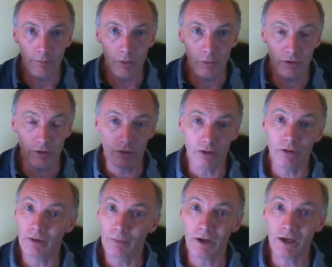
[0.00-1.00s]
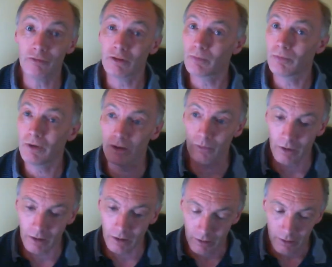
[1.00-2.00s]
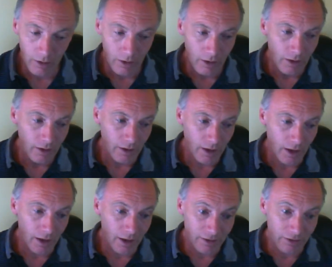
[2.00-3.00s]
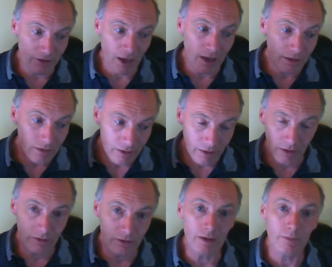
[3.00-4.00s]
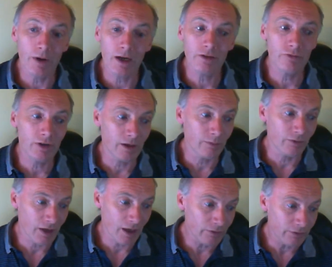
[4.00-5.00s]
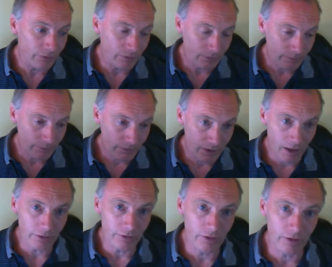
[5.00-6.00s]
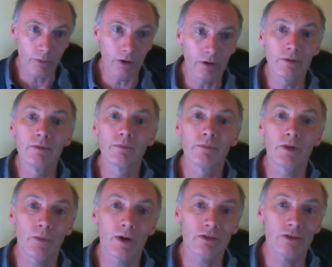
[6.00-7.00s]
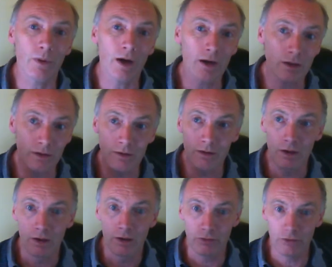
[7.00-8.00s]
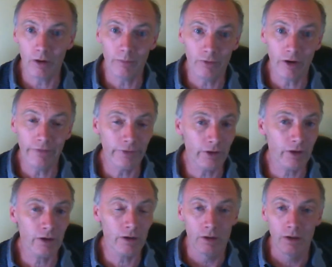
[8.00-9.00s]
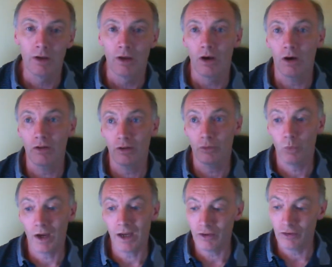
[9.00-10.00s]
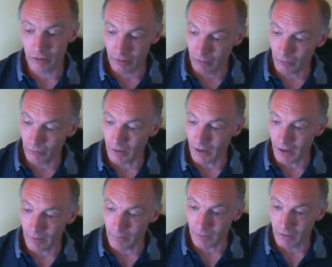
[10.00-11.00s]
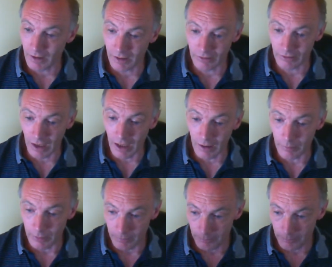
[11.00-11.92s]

which is called St. Patrick's Spring, where it's said that St. Patrick himself, yes, the one that went to Ireland, stopped off there on his way to King's Gap